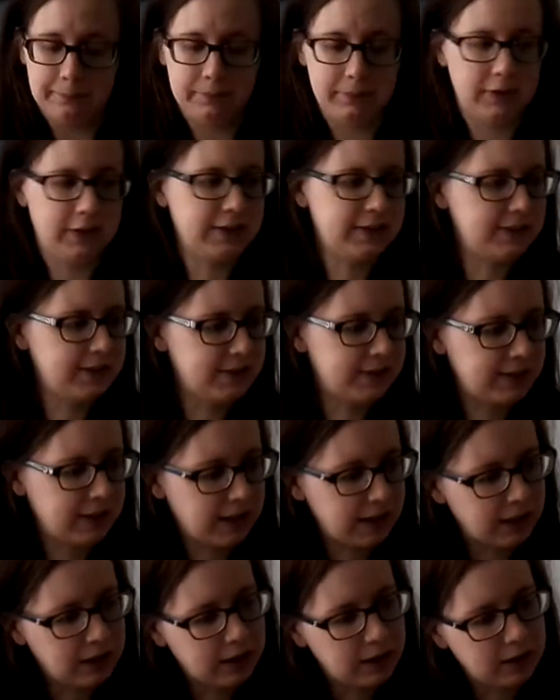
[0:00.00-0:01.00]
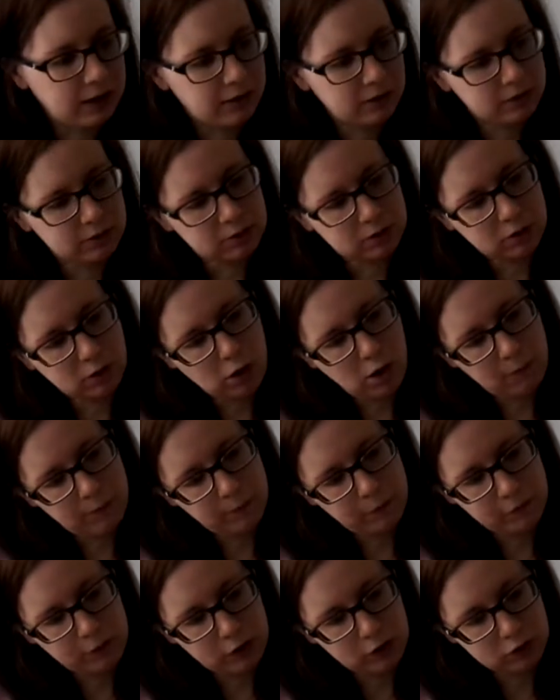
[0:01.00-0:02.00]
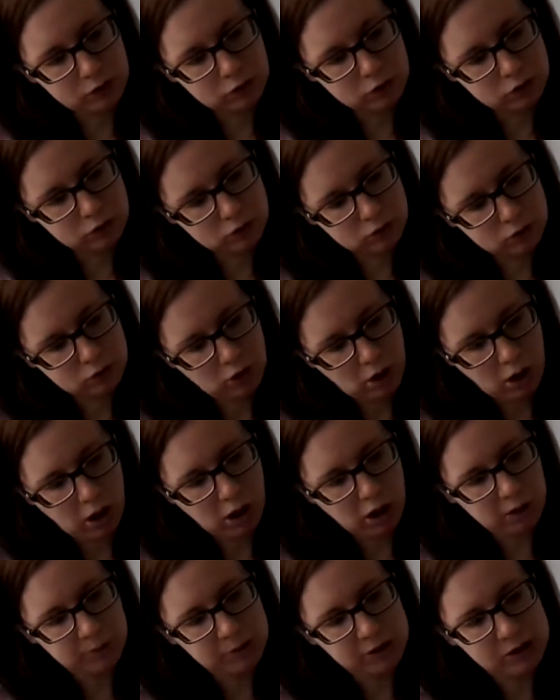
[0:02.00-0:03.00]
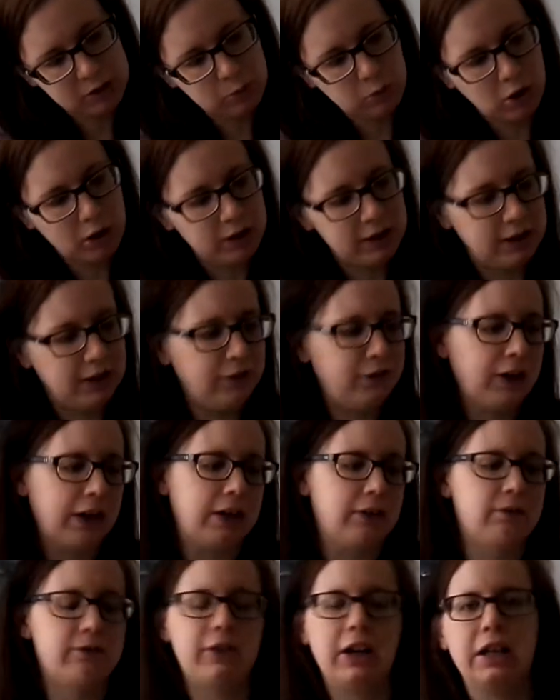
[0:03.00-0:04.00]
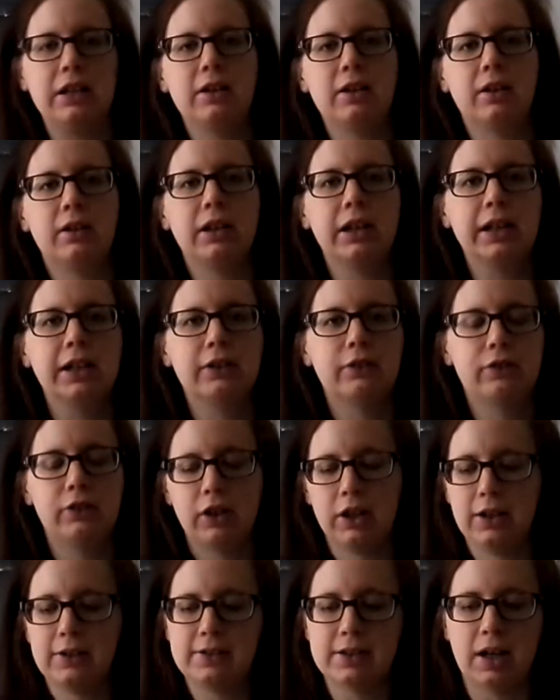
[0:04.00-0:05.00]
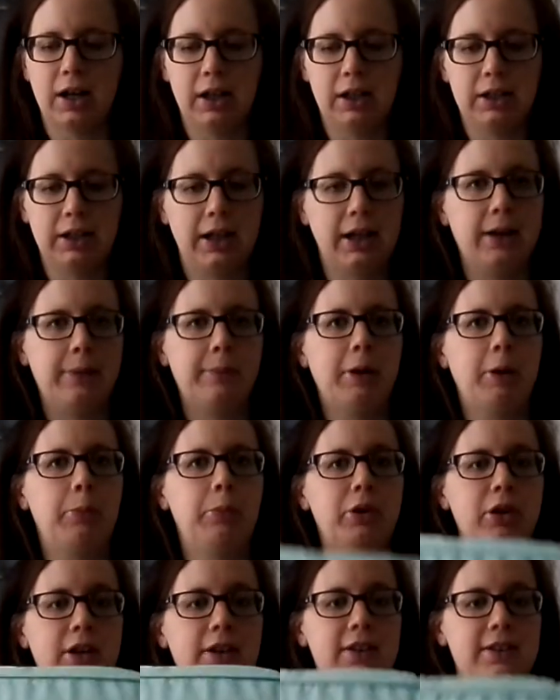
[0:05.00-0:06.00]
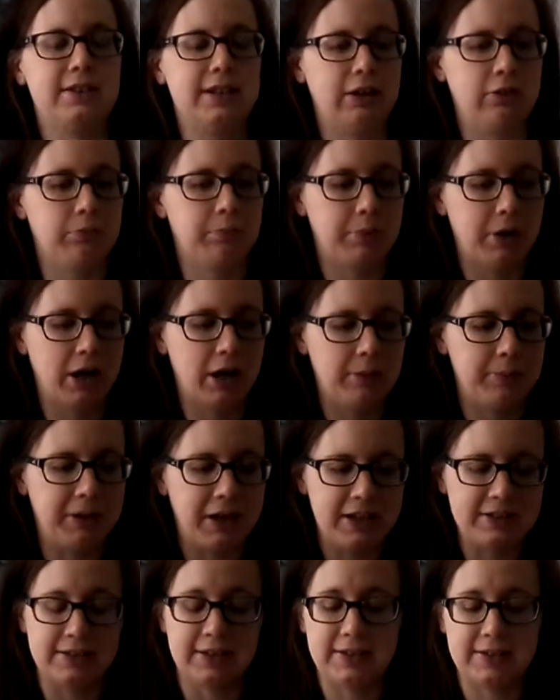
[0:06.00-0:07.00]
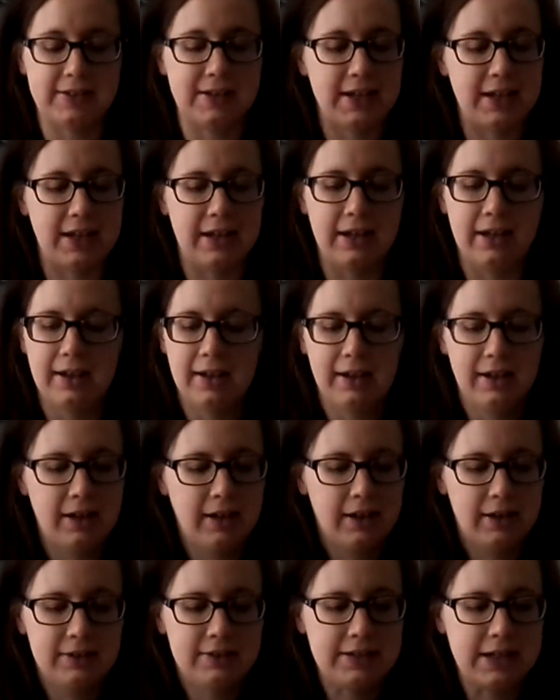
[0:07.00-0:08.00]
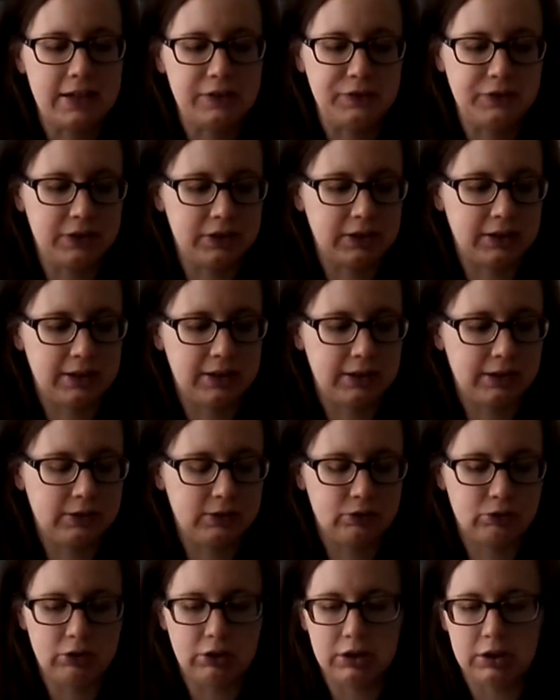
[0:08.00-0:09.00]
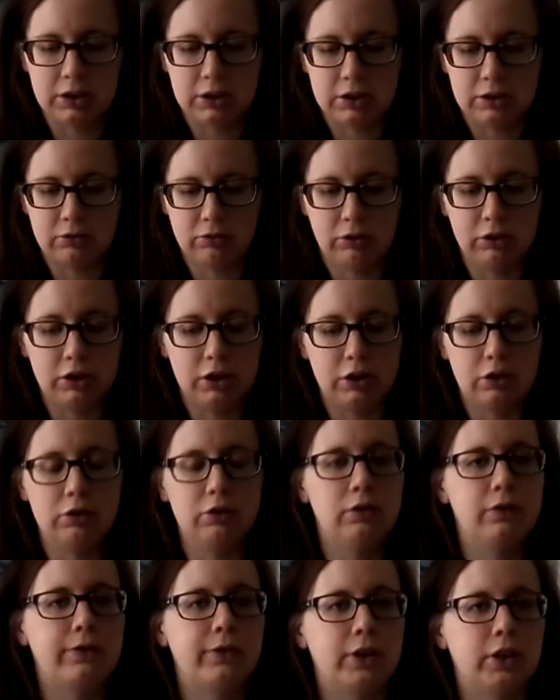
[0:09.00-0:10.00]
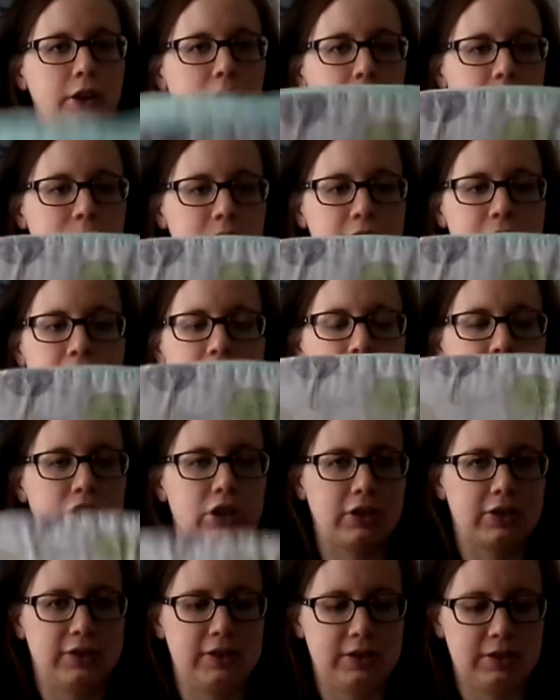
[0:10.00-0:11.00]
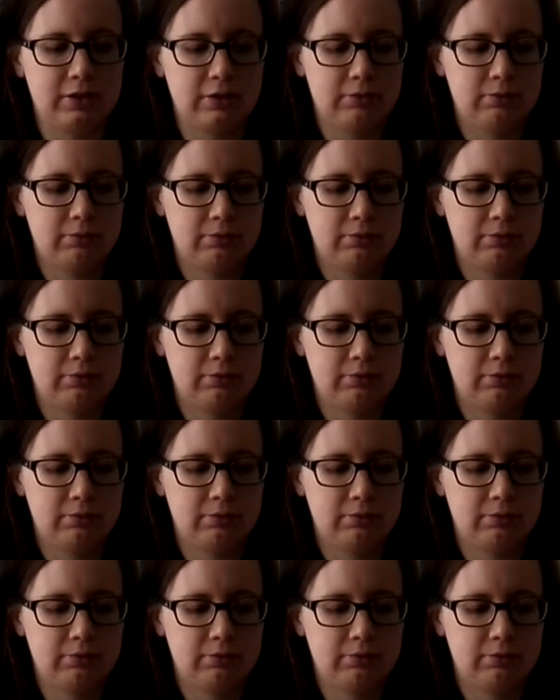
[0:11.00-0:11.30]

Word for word: This is a comfort harmony one. If I can find the link for it, I'll um, I'll put it in the down bar. But as I say, definitely really, really good for even just